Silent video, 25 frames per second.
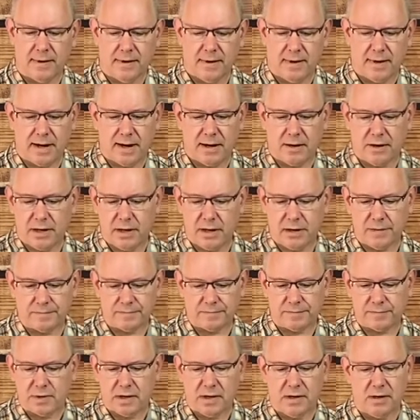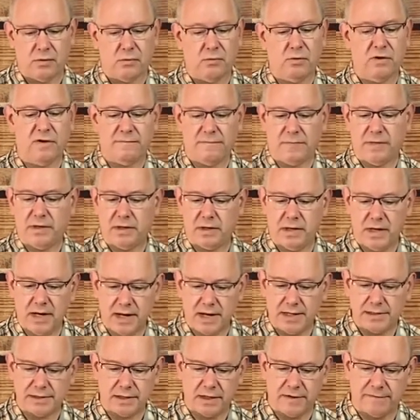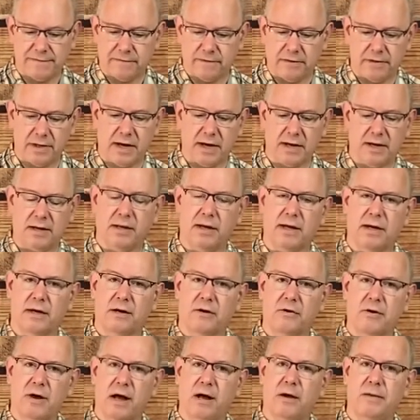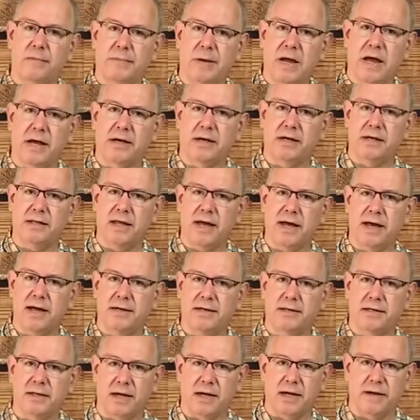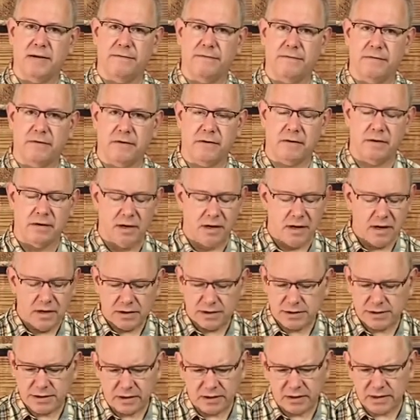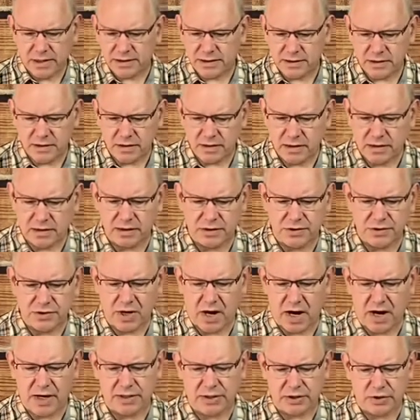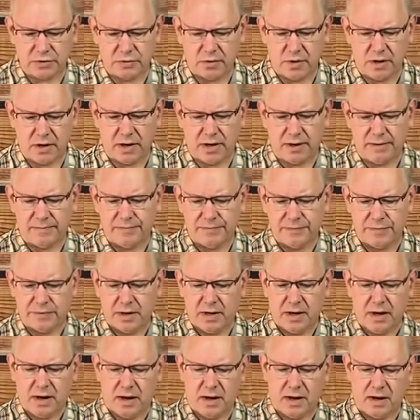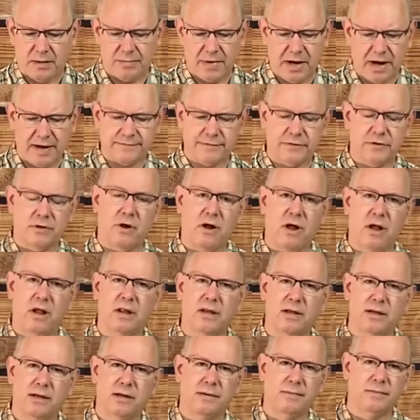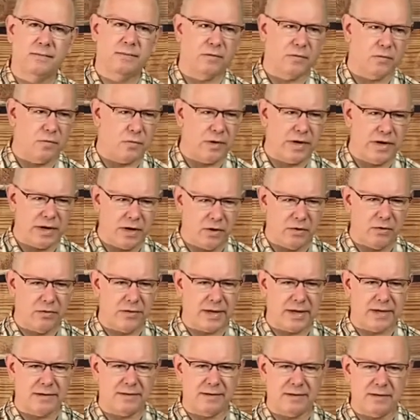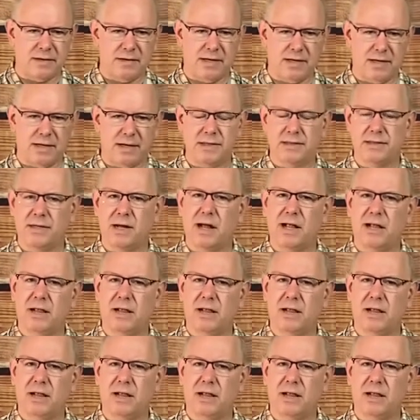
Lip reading: Now, it would have been easy for that crowd back in that day for just to listen to Joshua. After all, we know that he's not